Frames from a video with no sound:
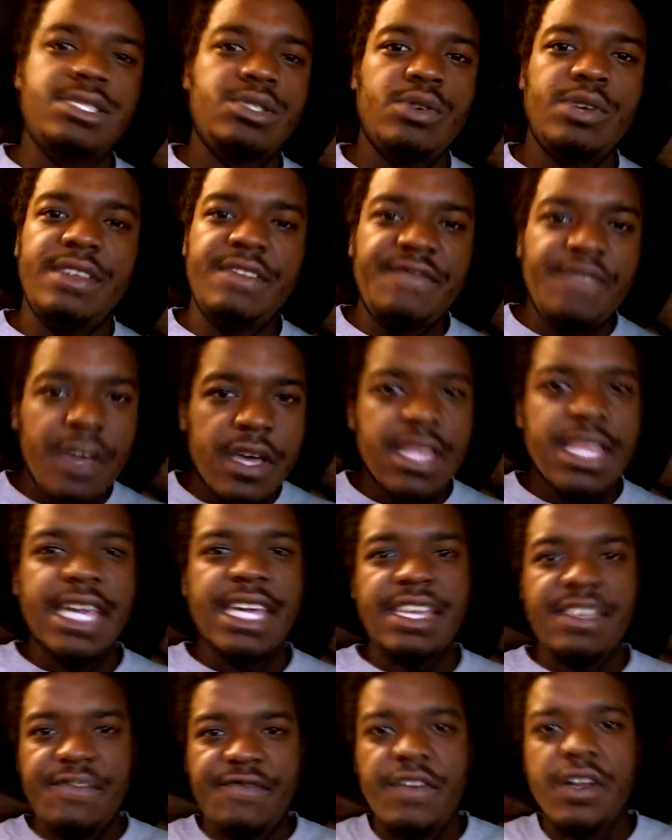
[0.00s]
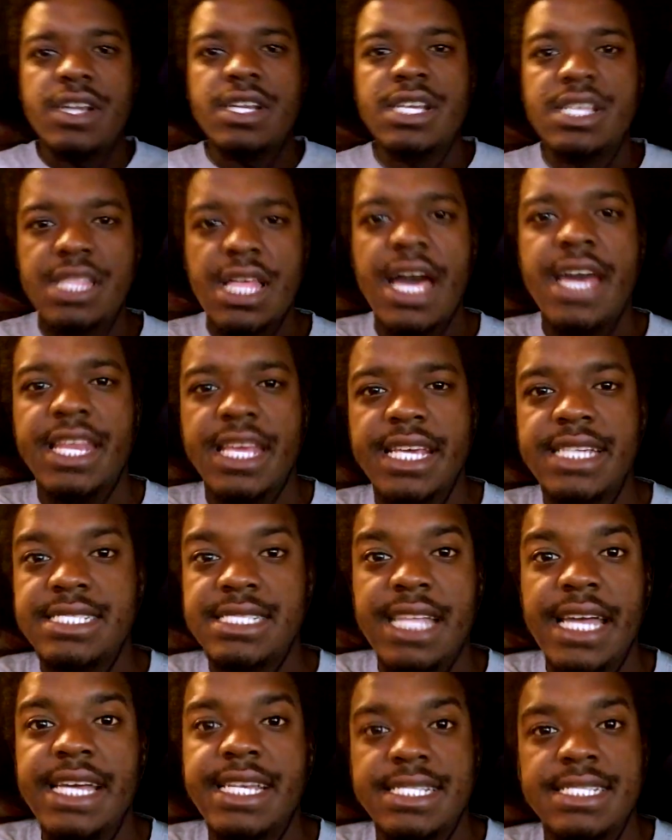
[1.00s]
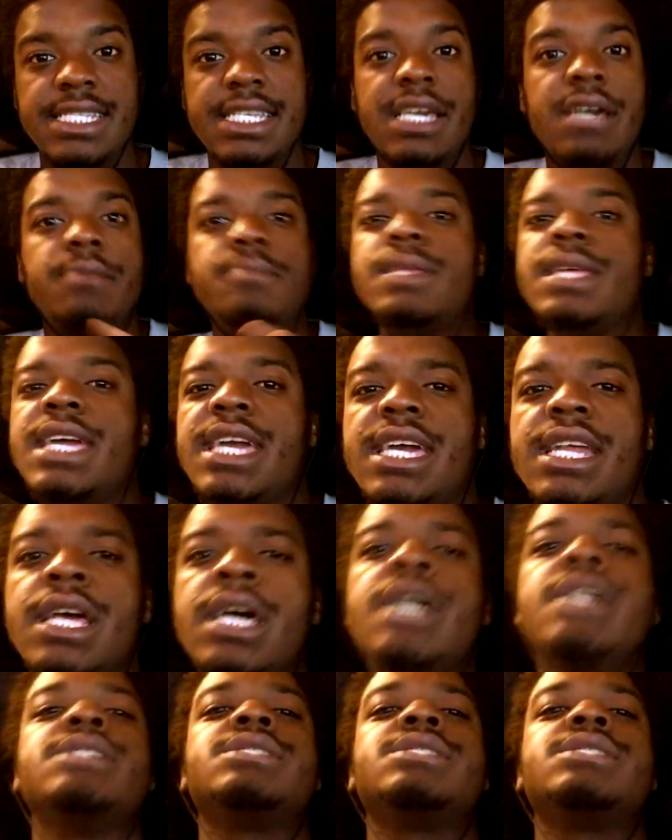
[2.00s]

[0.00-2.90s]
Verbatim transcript: So he felt like he fucked a lot of his legacy up then.